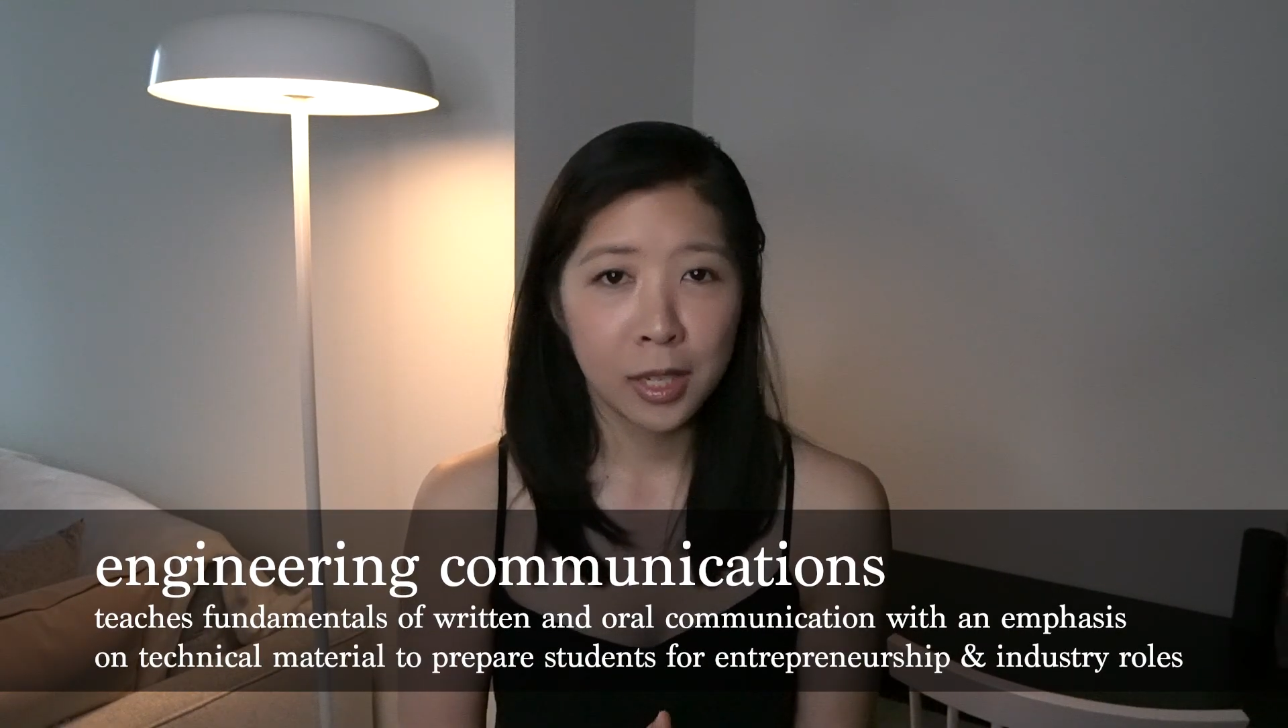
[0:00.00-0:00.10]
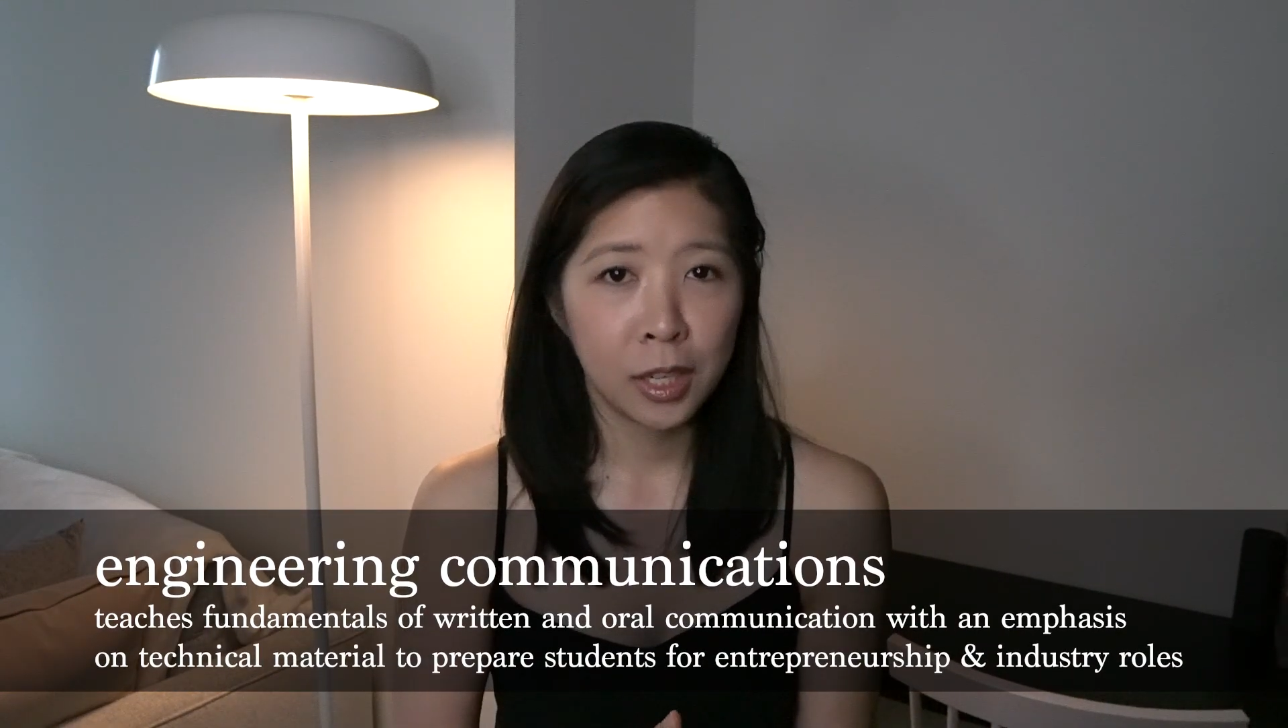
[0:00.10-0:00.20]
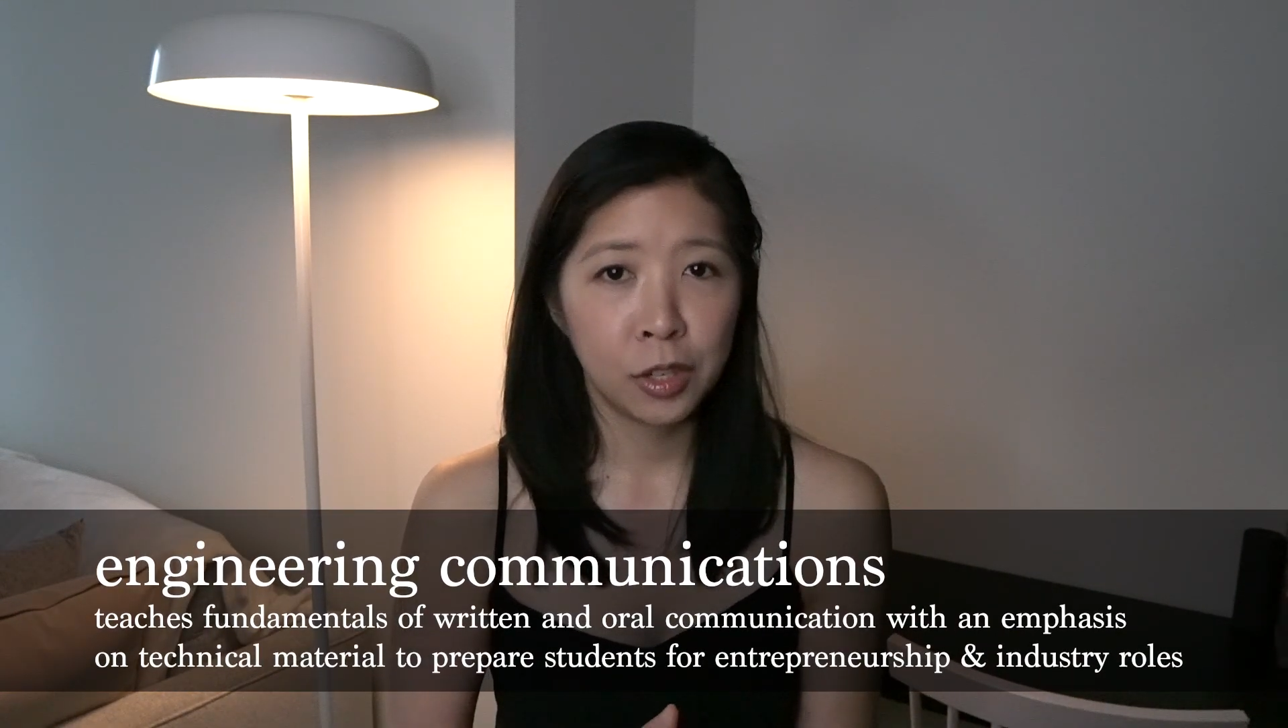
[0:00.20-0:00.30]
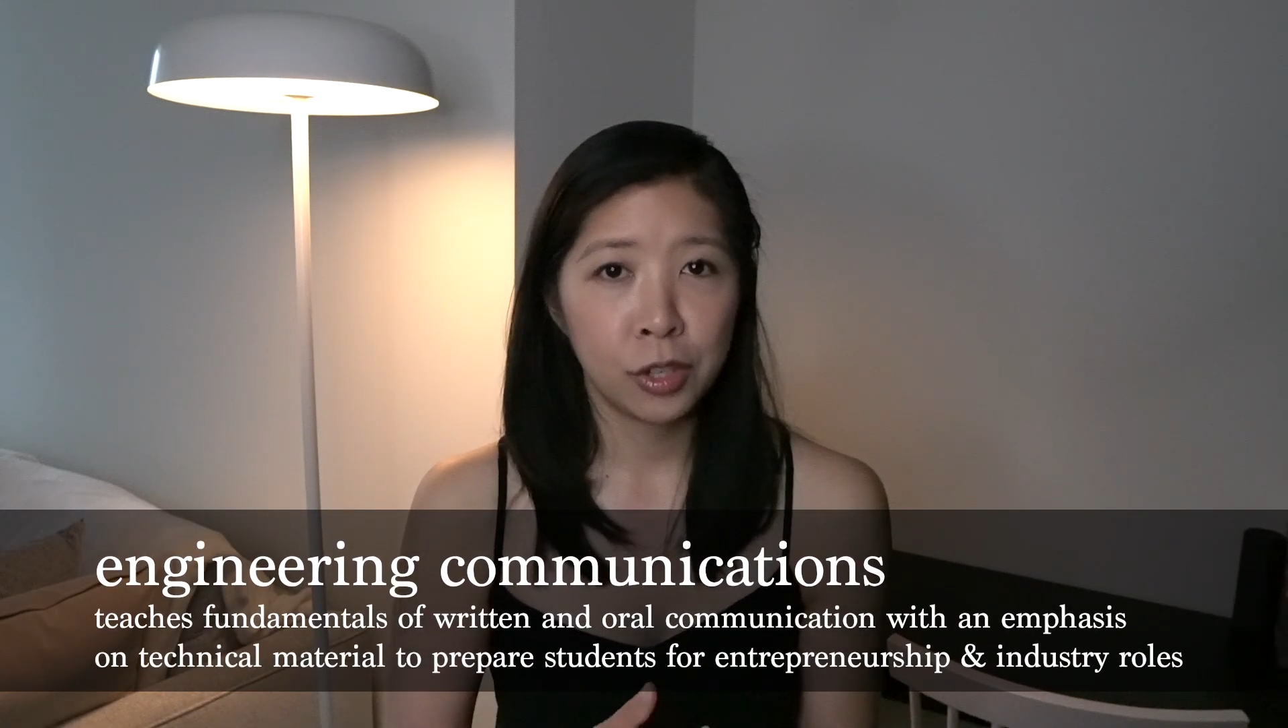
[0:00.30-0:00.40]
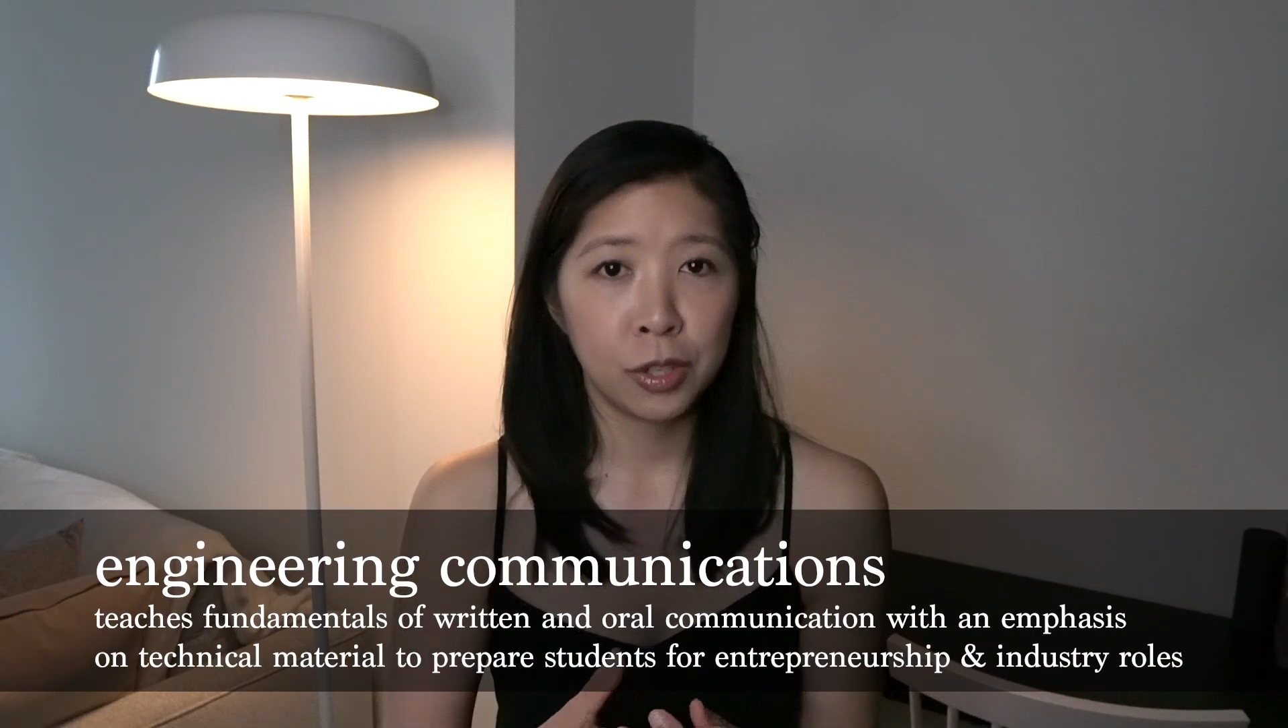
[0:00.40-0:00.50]

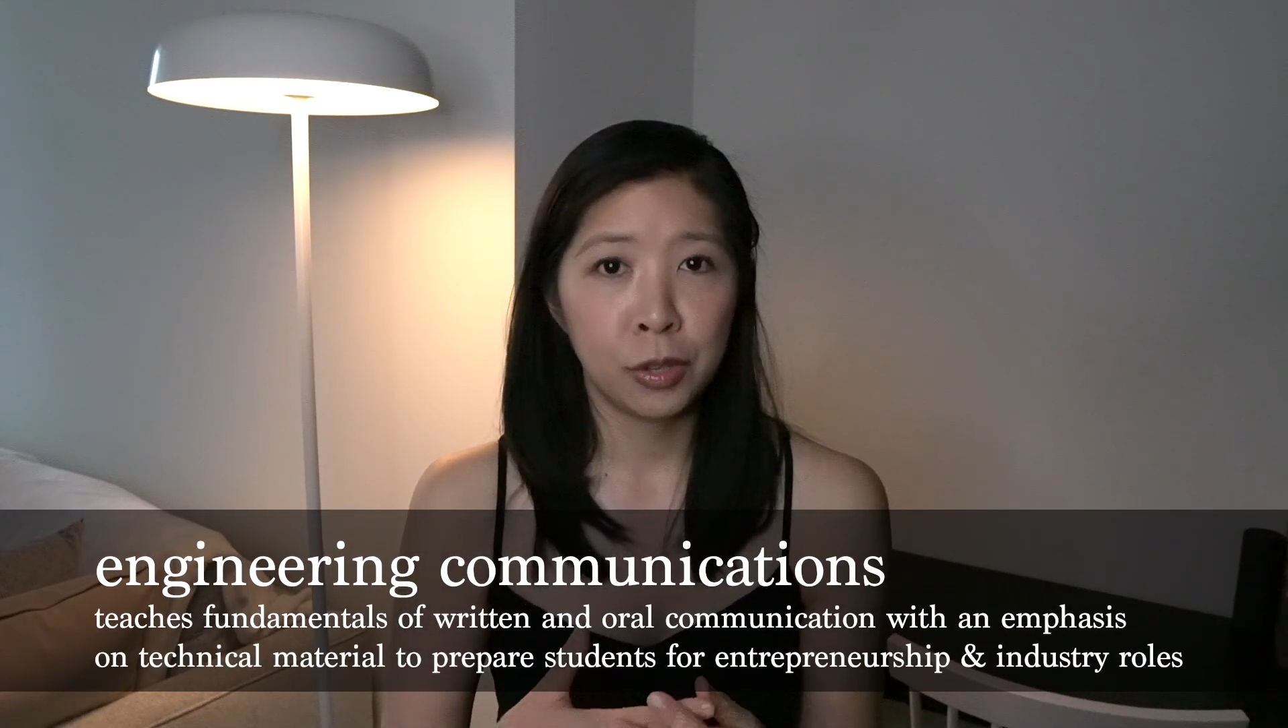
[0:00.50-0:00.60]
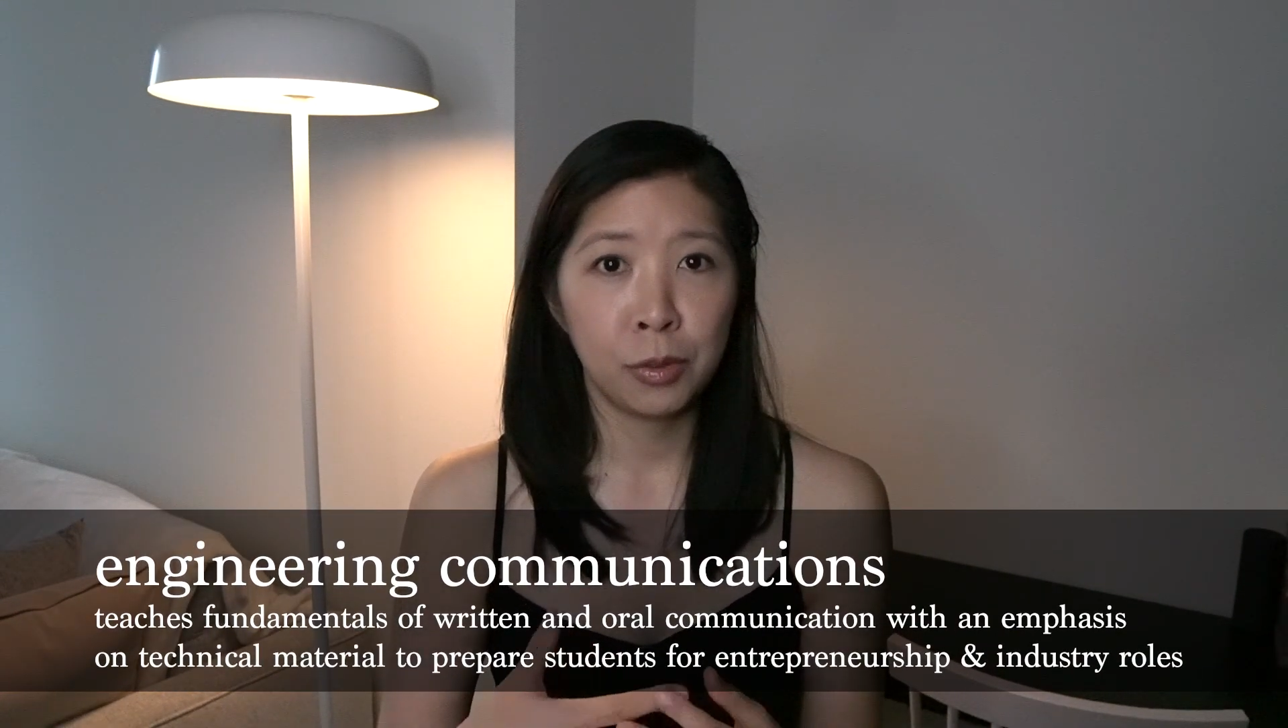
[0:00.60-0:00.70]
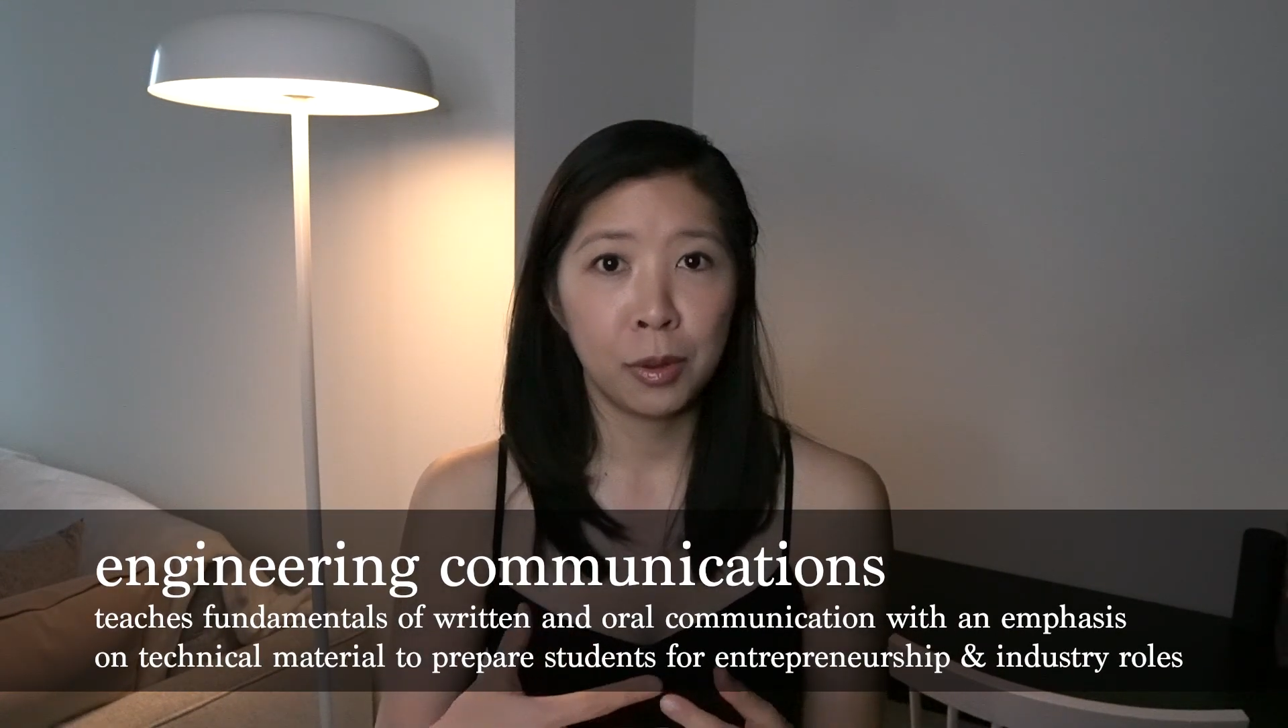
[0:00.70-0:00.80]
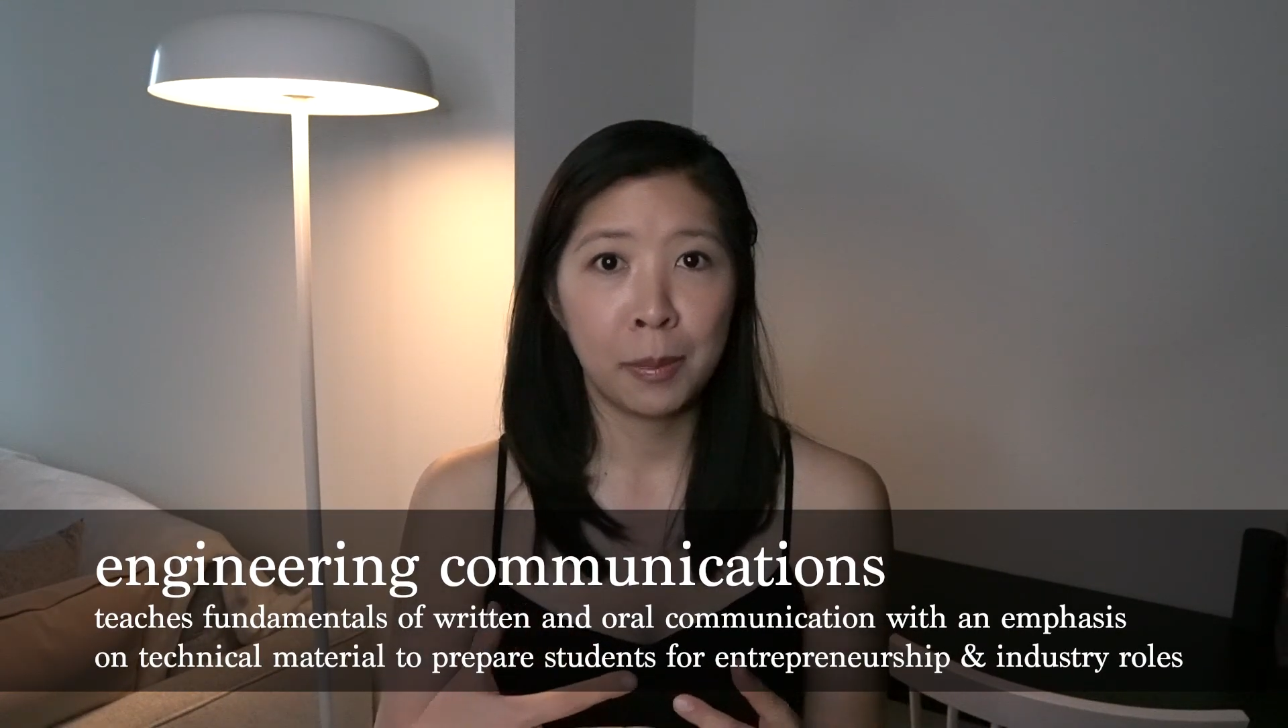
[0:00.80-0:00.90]
teaches you